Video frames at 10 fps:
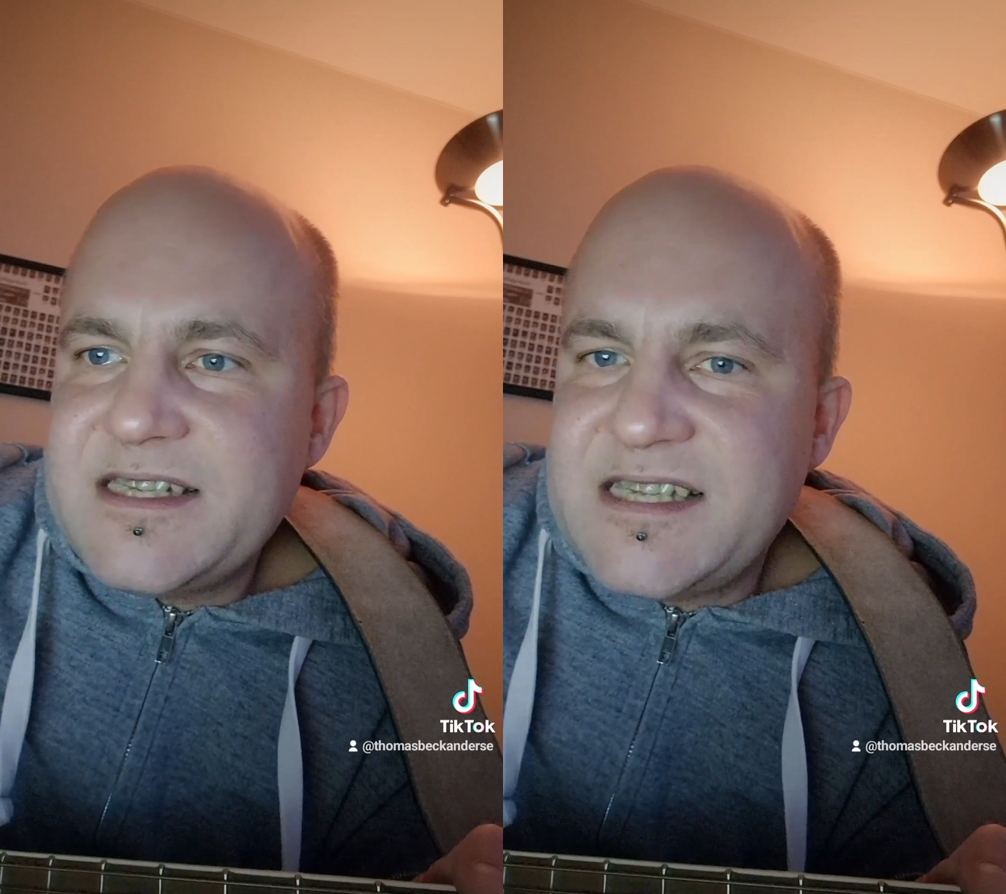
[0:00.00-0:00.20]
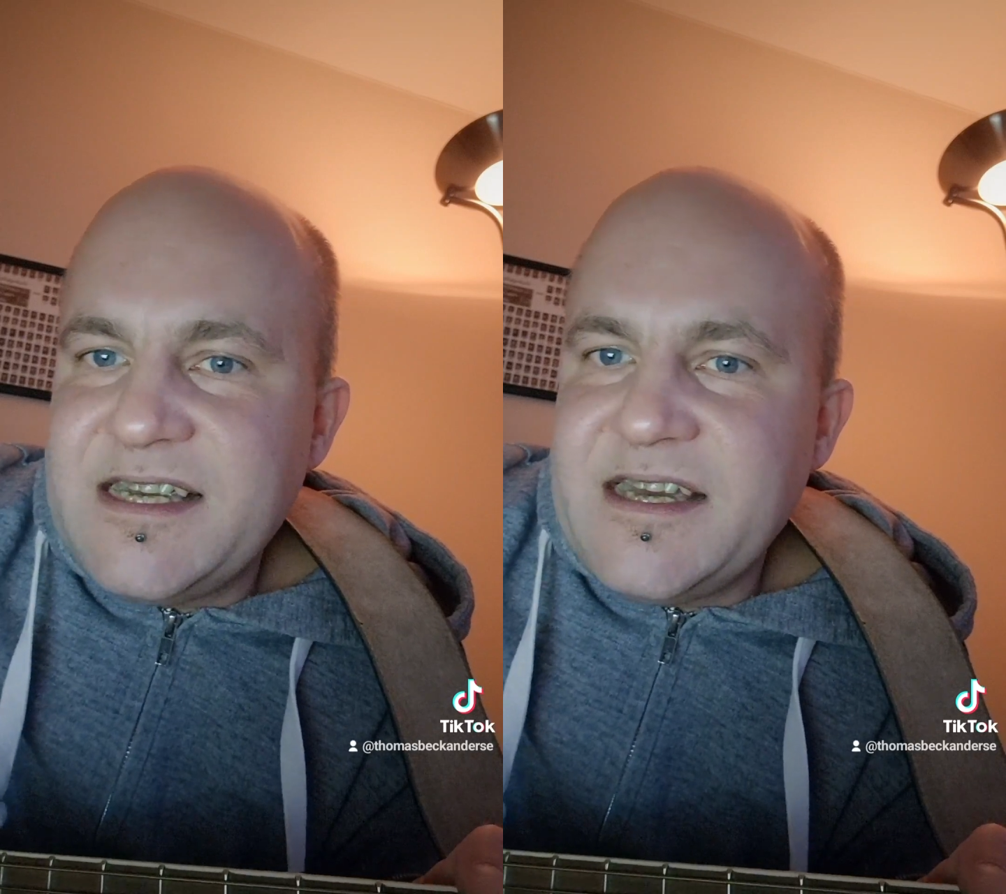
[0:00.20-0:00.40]

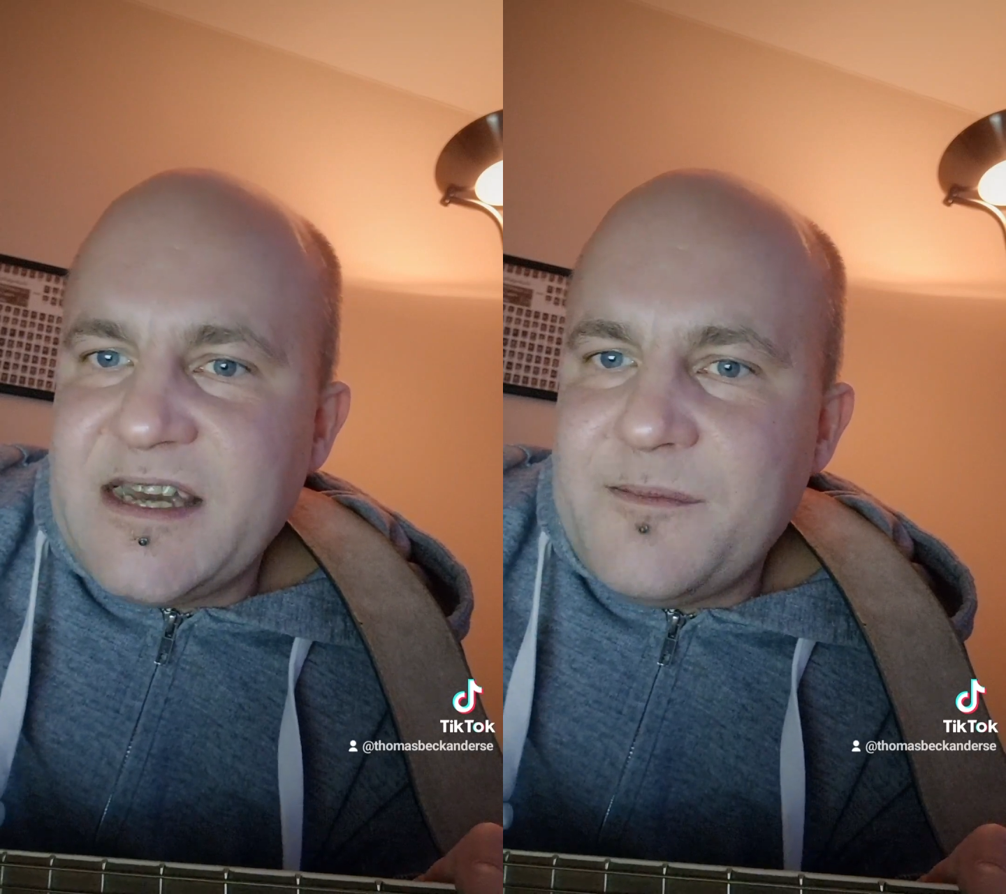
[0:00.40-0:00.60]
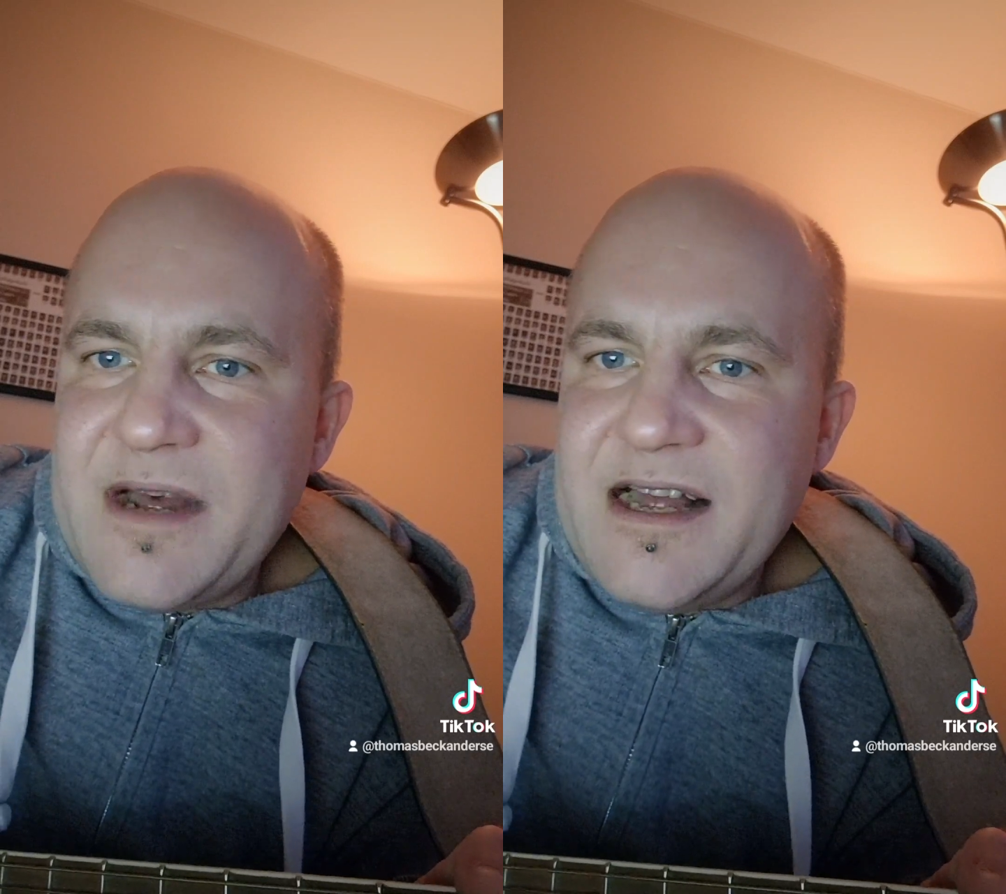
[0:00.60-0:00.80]
see
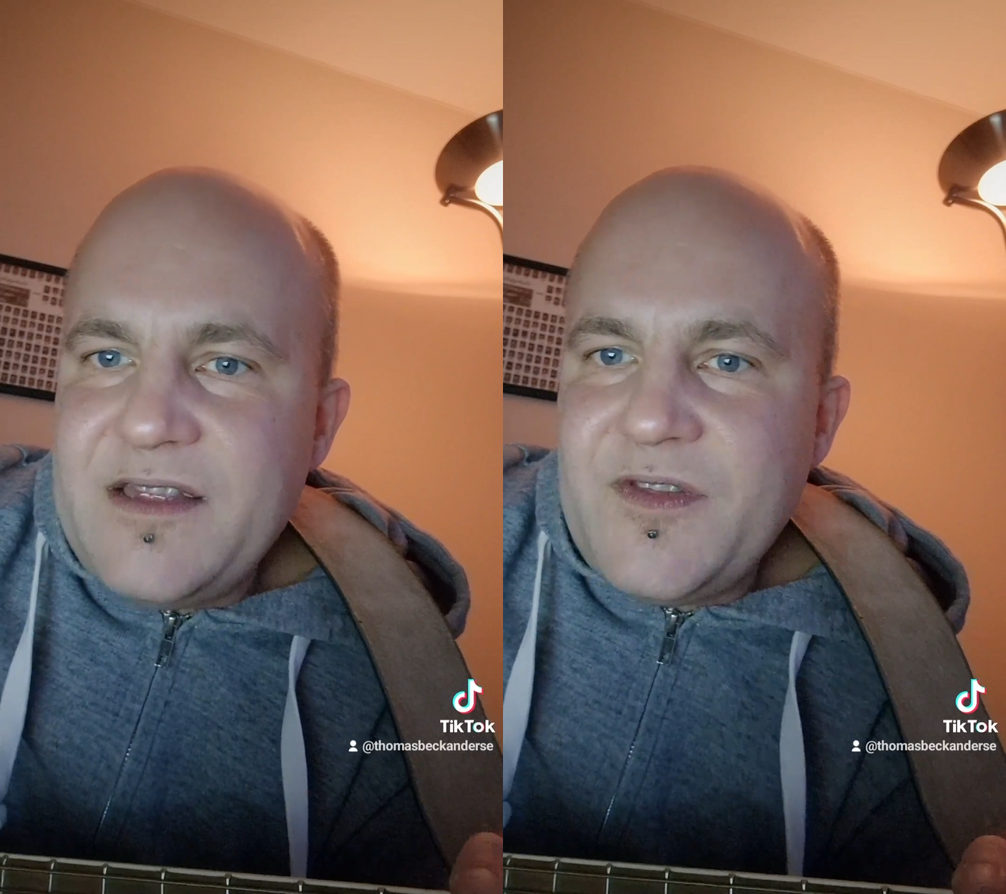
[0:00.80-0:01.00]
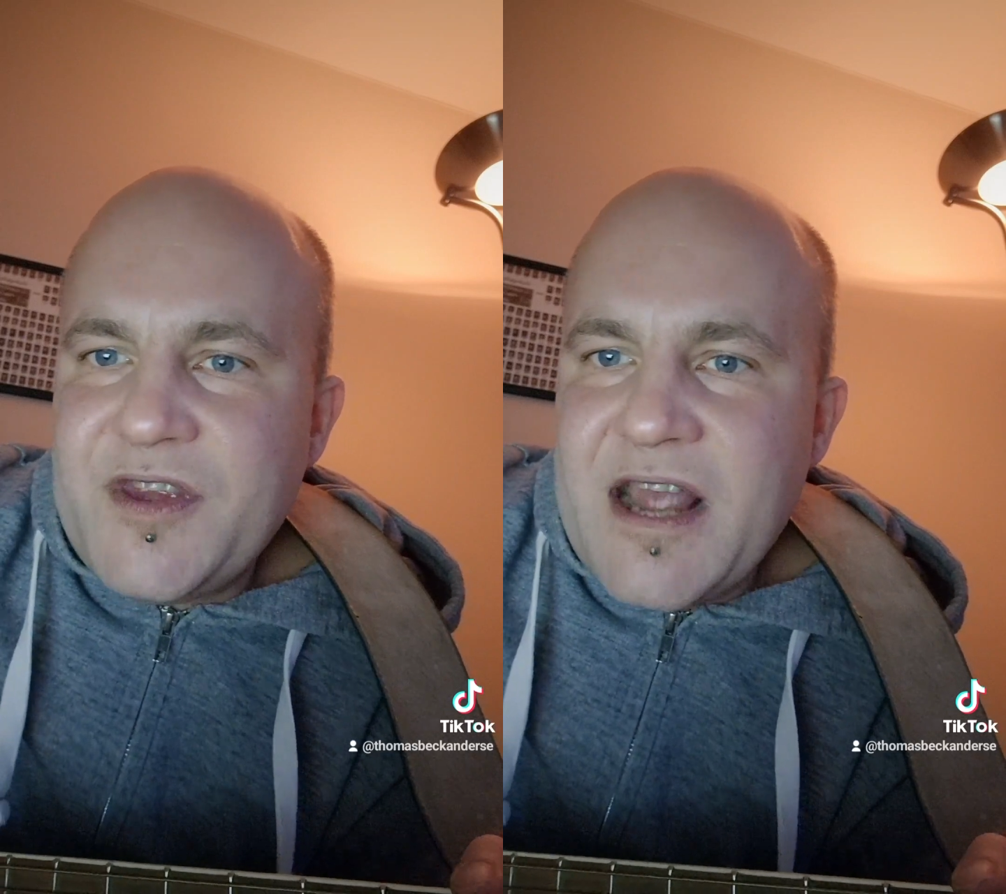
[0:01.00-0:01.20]
him,
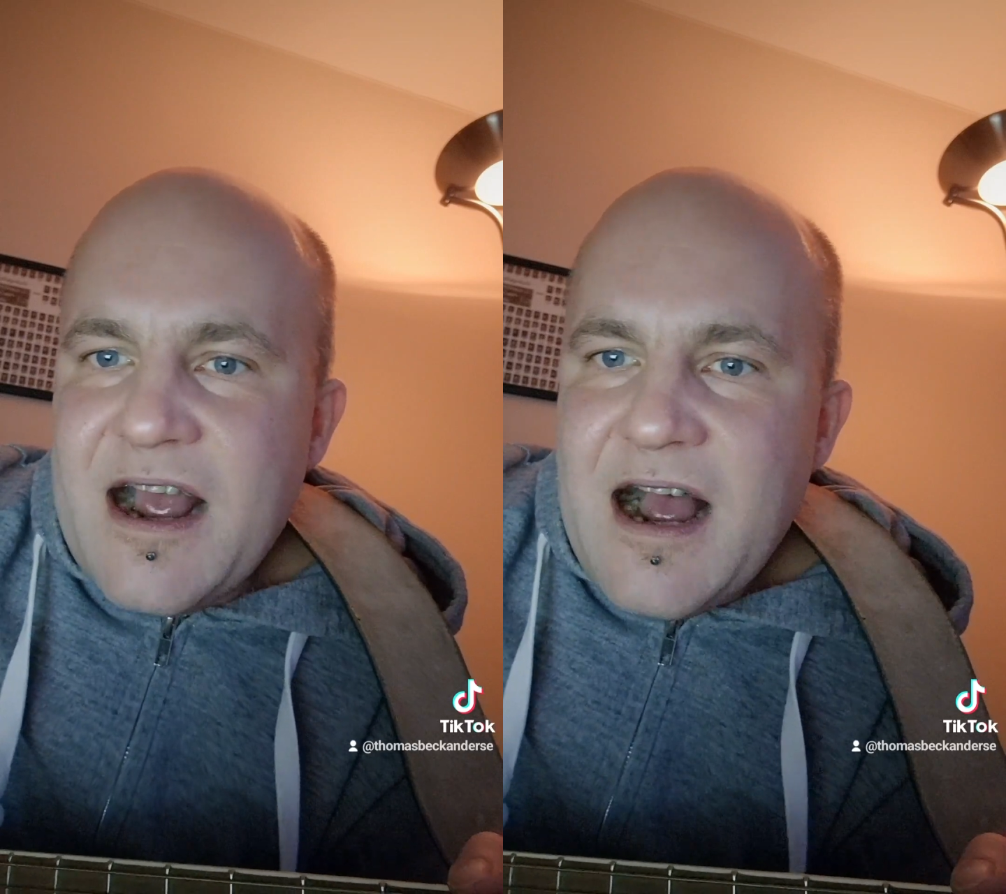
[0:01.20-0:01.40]
and